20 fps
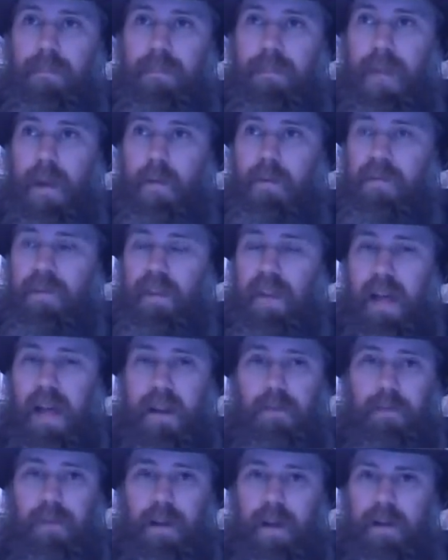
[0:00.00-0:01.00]
that was a lot
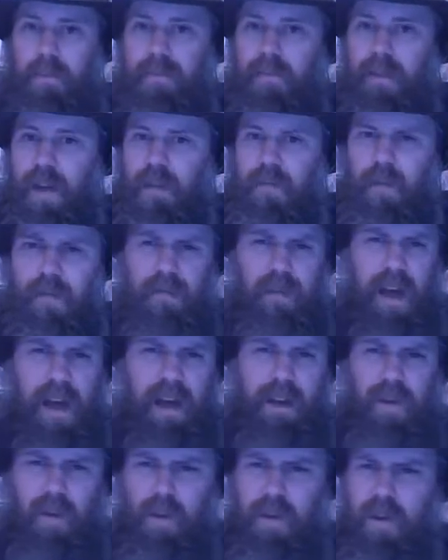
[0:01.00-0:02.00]
of fun. Favorite
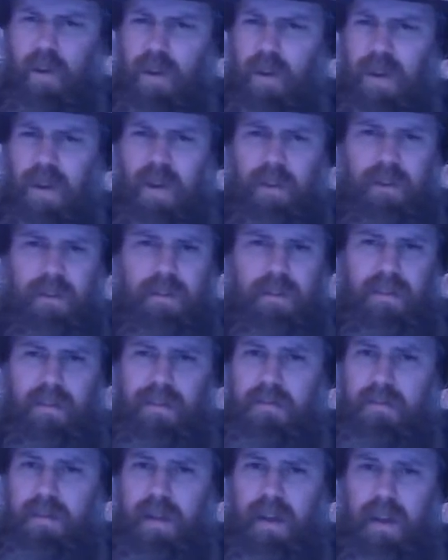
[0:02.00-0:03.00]
Final
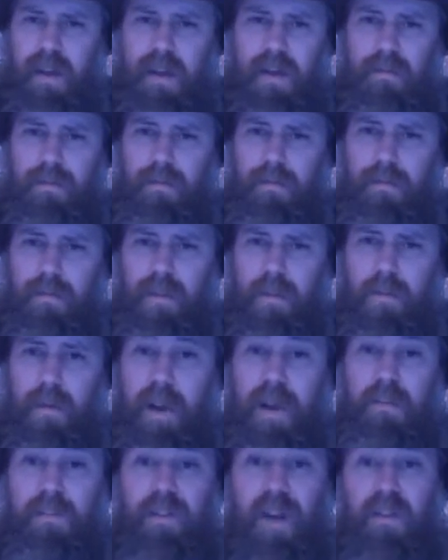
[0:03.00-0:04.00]
Girls. The
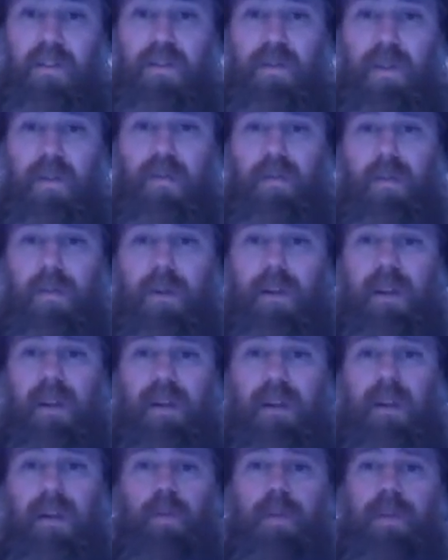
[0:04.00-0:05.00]
franchise shows are really
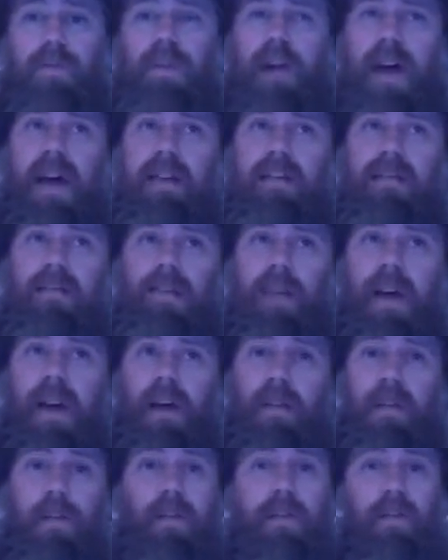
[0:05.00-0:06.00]
good. We've got
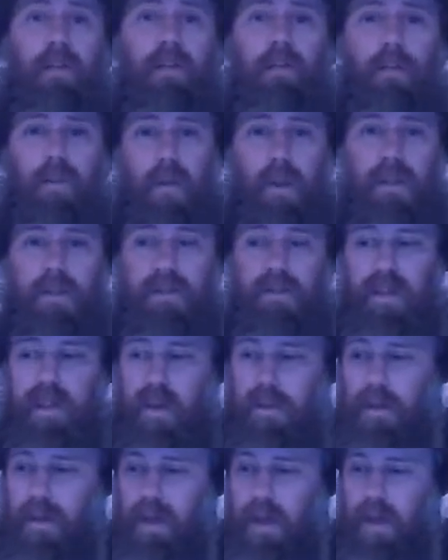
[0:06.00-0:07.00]
other ones
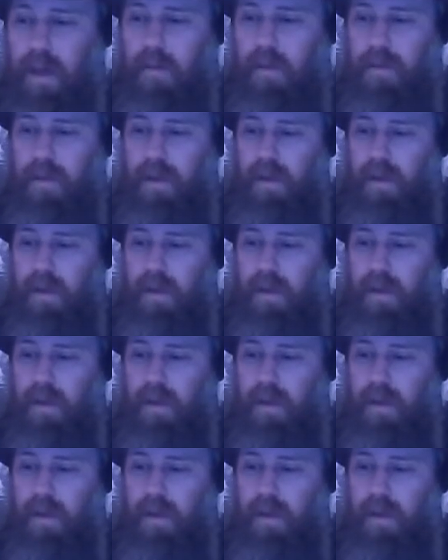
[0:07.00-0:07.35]
coming up.